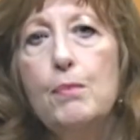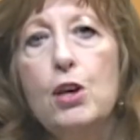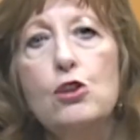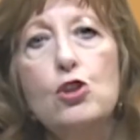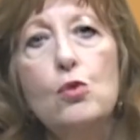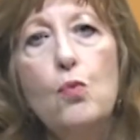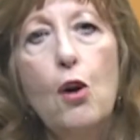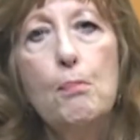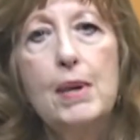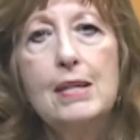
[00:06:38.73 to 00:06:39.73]
because you
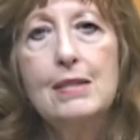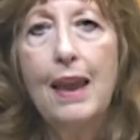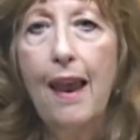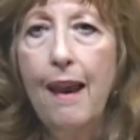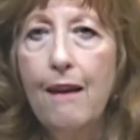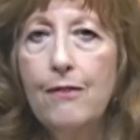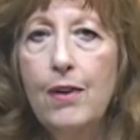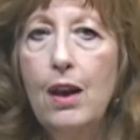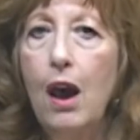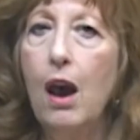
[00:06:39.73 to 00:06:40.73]
want me to have
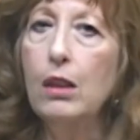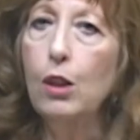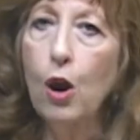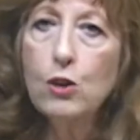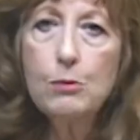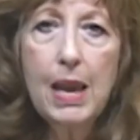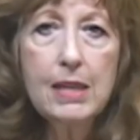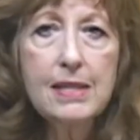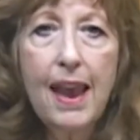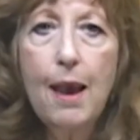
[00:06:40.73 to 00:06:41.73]
a large
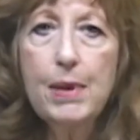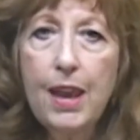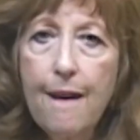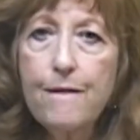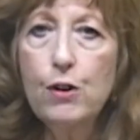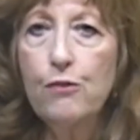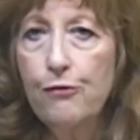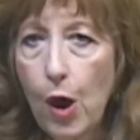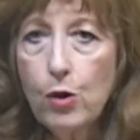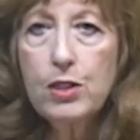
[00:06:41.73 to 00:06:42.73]
amount of time and effort
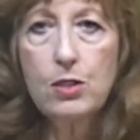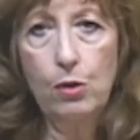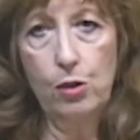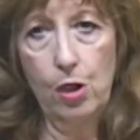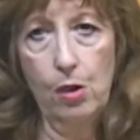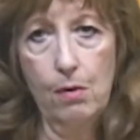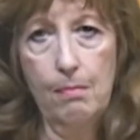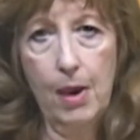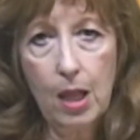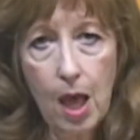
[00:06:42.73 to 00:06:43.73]
focused on you,
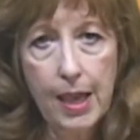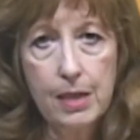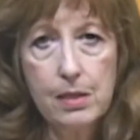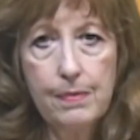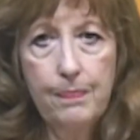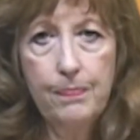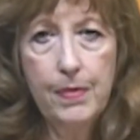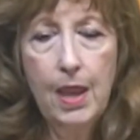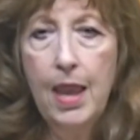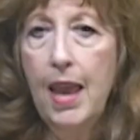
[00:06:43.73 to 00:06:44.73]
my client.
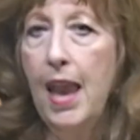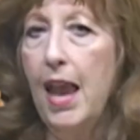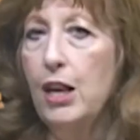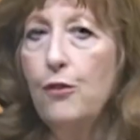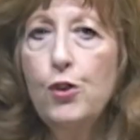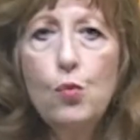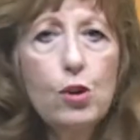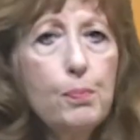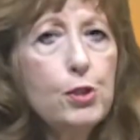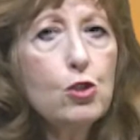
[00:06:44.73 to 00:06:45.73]
And if you
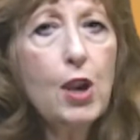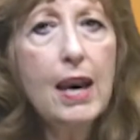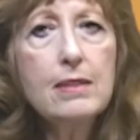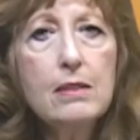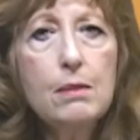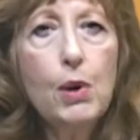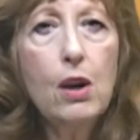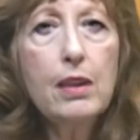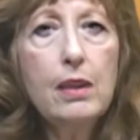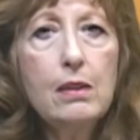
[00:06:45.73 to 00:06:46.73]
want to put your house on the
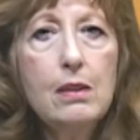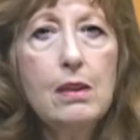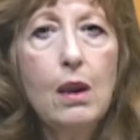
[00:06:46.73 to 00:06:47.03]
market,